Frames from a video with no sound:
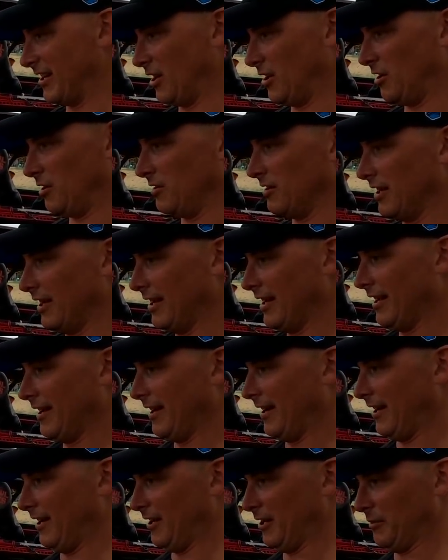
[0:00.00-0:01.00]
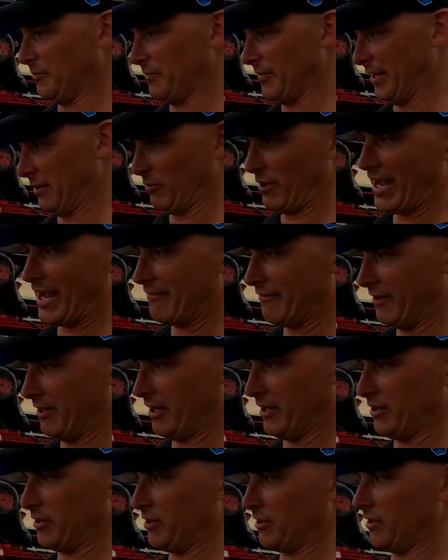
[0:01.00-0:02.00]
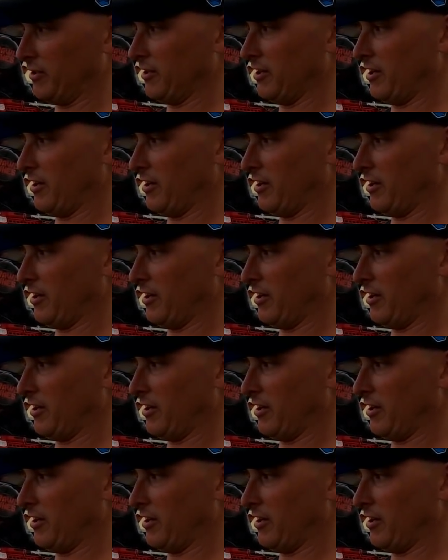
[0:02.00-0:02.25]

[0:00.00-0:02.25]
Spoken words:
So, and we have another.